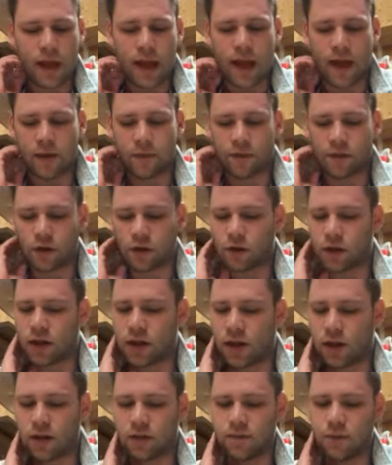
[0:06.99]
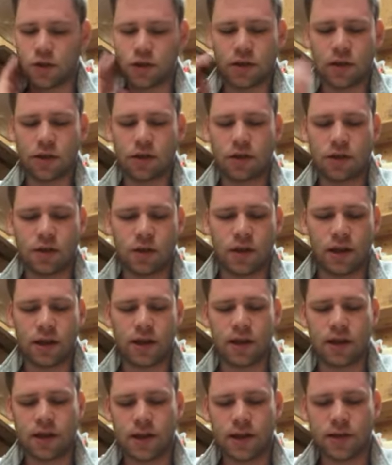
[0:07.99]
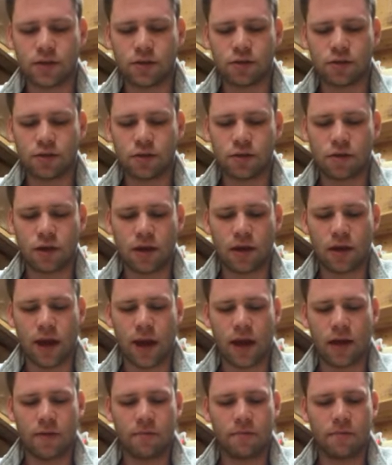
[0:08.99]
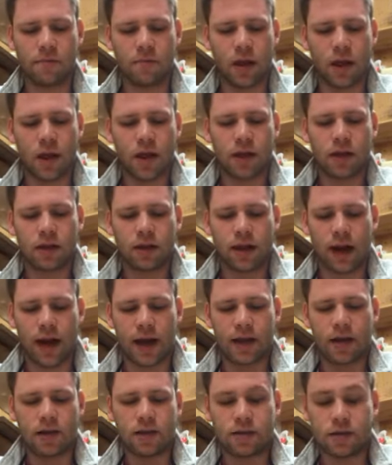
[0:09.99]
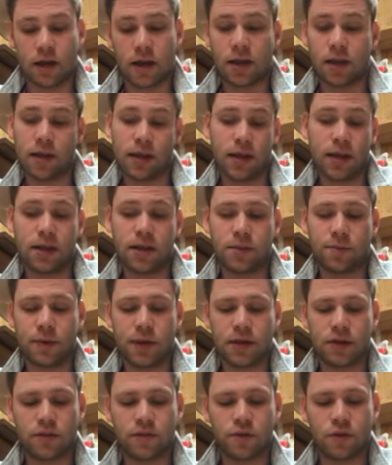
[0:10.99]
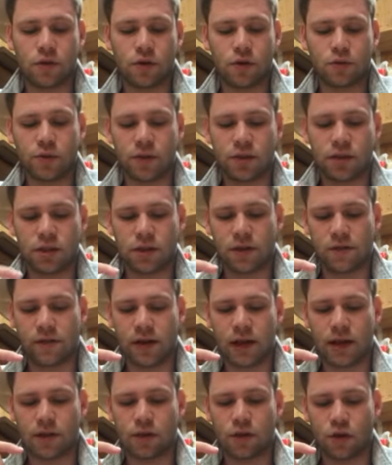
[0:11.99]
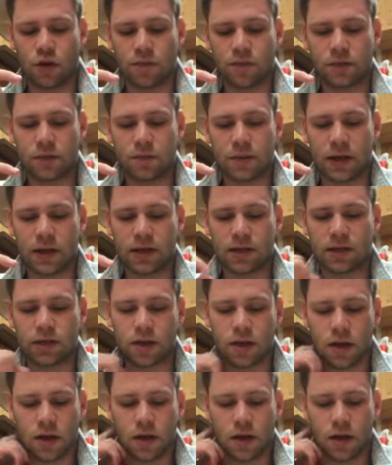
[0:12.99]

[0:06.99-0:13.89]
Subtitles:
If you're looking at the music, the E grace note lies in the E space, of course, which is the very top space